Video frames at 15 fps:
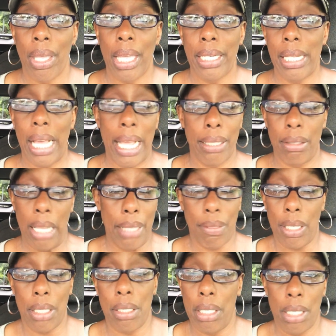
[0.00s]
Now, I
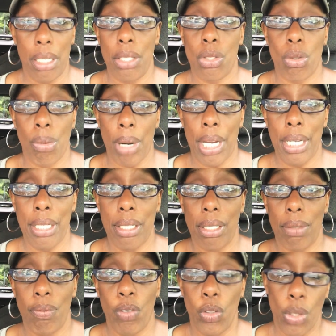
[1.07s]
think knitting is great
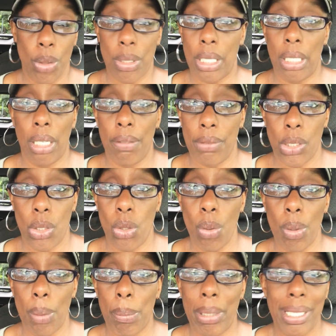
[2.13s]
for those that love to
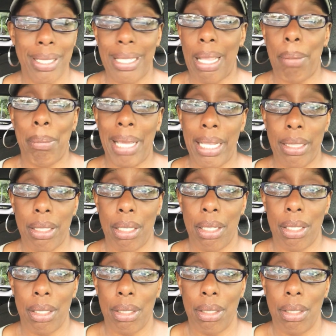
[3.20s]
do it, but it's not my
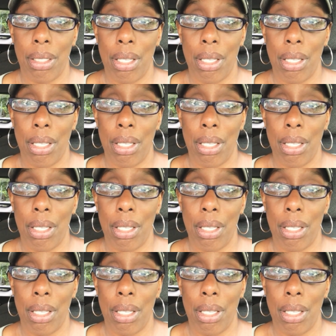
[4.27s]
thing.